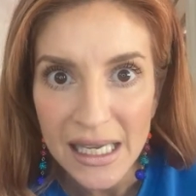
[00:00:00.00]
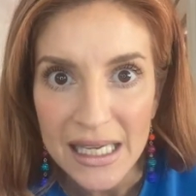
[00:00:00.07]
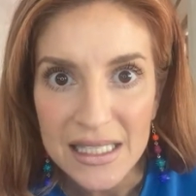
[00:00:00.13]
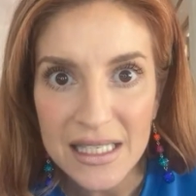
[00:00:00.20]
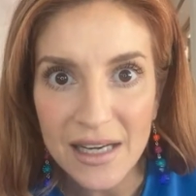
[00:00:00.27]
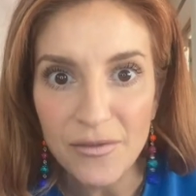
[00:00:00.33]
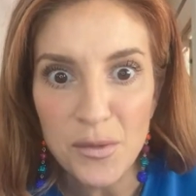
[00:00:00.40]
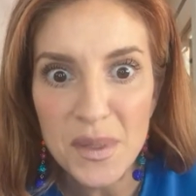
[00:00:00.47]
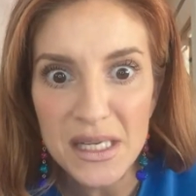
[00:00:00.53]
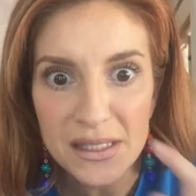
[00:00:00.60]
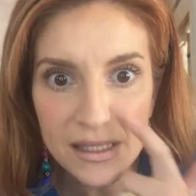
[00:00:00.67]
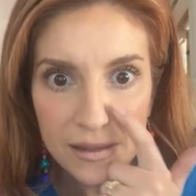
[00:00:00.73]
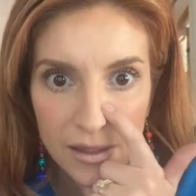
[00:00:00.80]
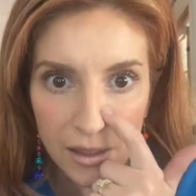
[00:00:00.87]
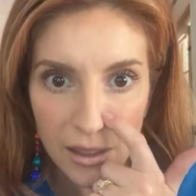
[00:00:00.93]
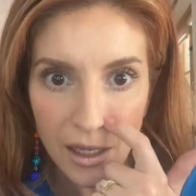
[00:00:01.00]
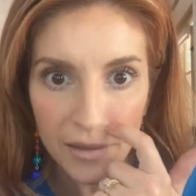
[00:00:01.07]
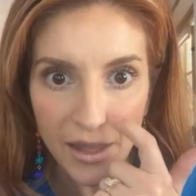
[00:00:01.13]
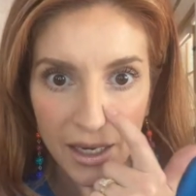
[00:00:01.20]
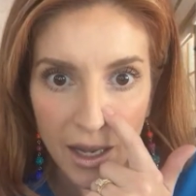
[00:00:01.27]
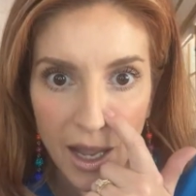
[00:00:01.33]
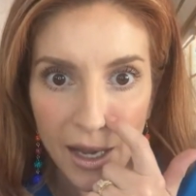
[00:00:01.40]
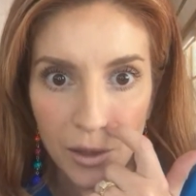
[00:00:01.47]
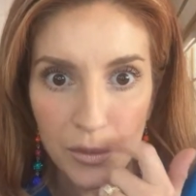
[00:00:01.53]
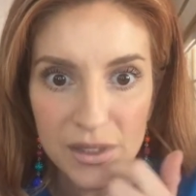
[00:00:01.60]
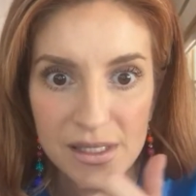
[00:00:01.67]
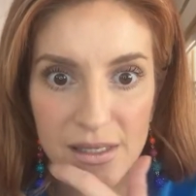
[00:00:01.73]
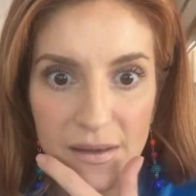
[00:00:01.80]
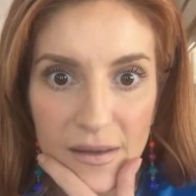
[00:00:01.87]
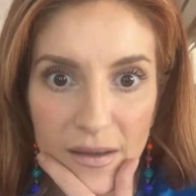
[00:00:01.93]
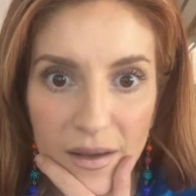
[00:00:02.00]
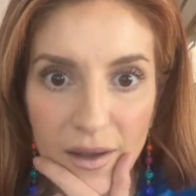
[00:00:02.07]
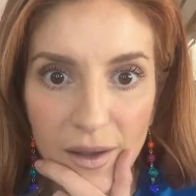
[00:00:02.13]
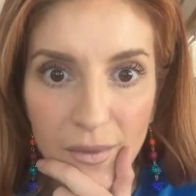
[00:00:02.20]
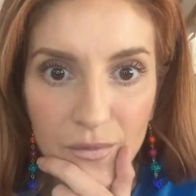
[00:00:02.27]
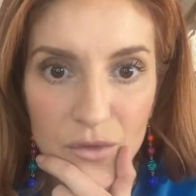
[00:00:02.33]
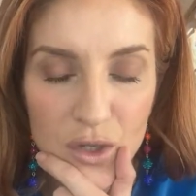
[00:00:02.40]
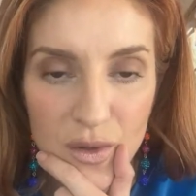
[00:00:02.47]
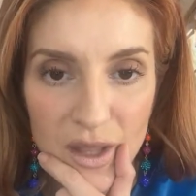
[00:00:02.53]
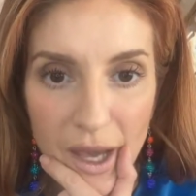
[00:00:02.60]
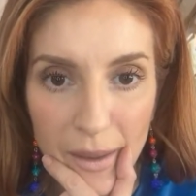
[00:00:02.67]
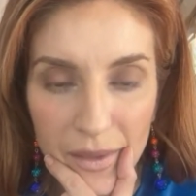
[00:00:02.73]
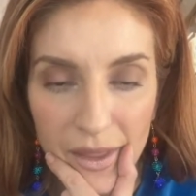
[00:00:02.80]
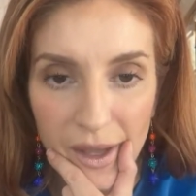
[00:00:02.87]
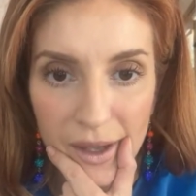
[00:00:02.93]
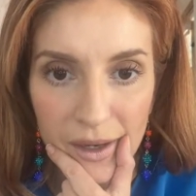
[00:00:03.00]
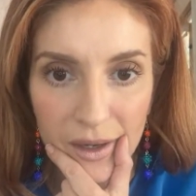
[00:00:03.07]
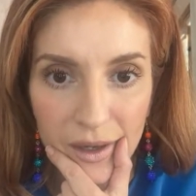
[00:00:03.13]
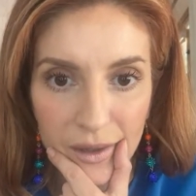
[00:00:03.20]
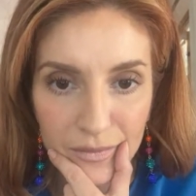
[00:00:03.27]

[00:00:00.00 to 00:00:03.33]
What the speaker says: Did everybody see that Kyle was doing that?